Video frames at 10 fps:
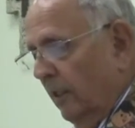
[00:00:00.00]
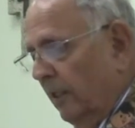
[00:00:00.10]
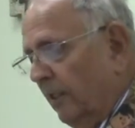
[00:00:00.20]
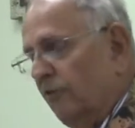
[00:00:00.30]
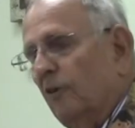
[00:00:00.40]

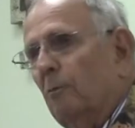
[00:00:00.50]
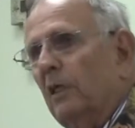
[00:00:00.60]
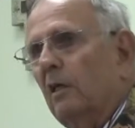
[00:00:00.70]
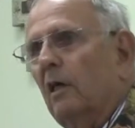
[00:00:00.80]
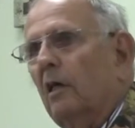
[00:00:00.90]
and he said,
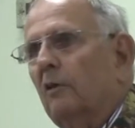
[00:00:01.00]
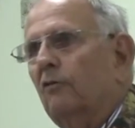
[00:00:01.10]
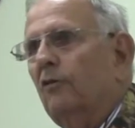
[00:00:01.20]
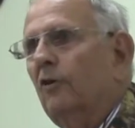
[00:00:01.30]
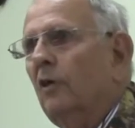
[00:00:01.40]

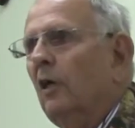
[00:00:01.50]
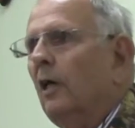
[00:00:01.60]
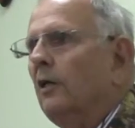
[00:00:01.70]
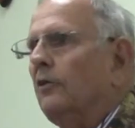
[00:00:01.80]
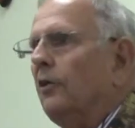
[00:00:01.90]
because
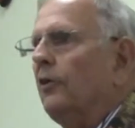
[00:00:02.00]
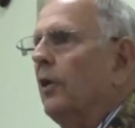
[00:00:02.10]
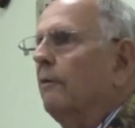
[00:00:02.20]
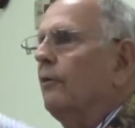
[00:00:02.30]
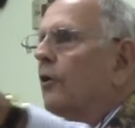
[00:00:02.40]
you
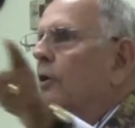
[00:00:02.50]
never